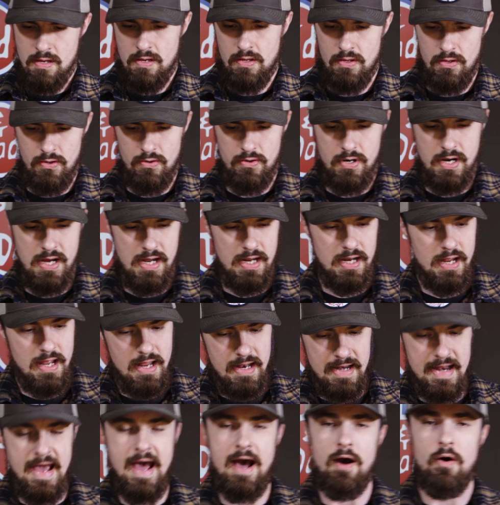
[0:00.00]
All right,
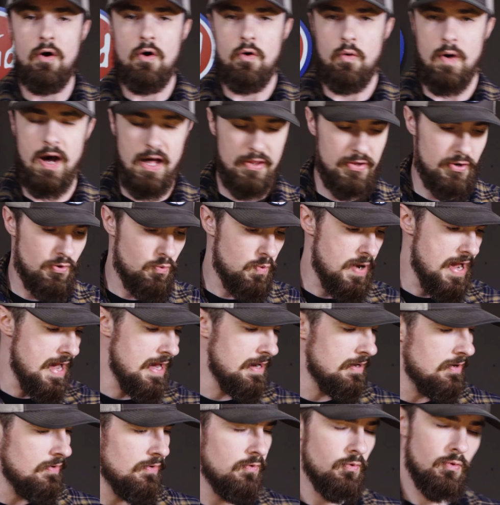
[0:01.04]
now while they're
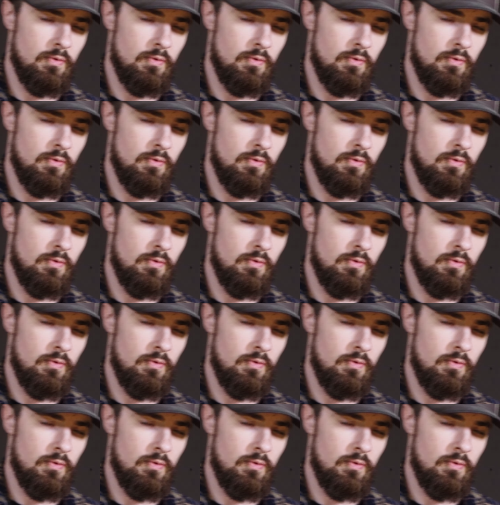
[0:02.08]
wet,